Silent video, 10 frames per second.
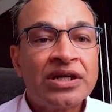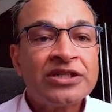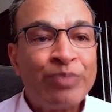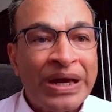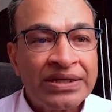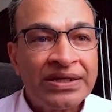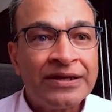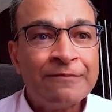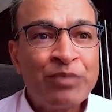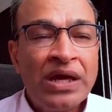are
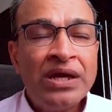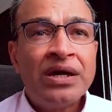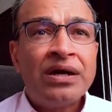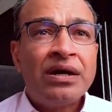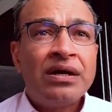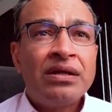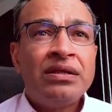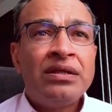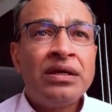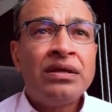expecting
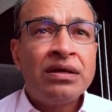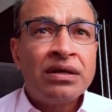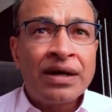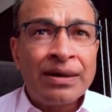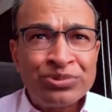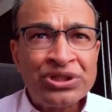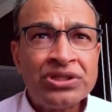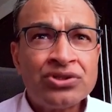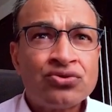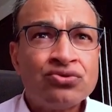the
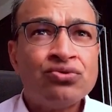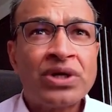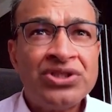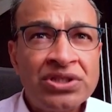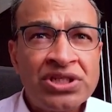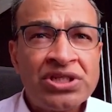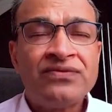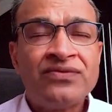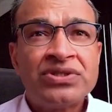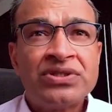companies to
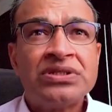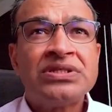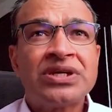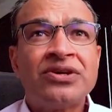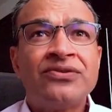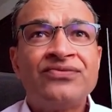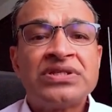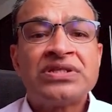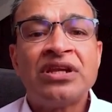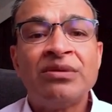achieve a certain set of
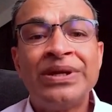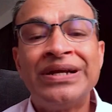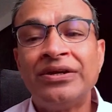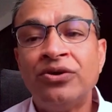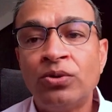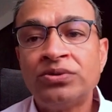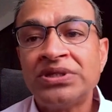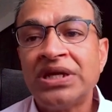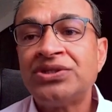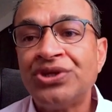sustainability
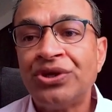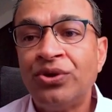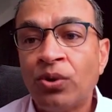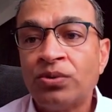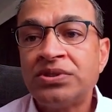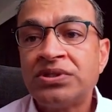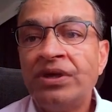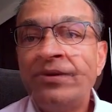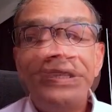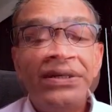goals, ESG goals.
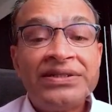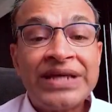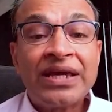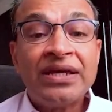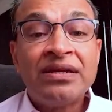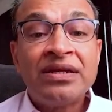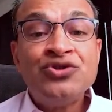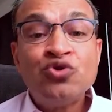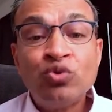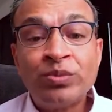Second,
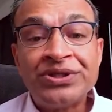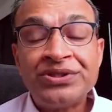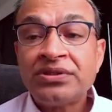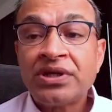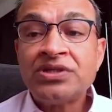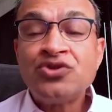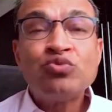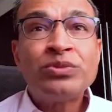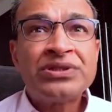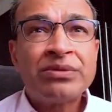consumers.
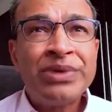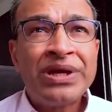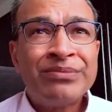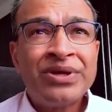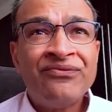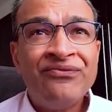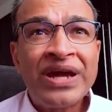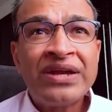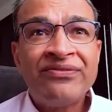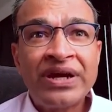Consumers are becoming
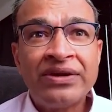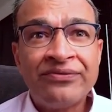very, very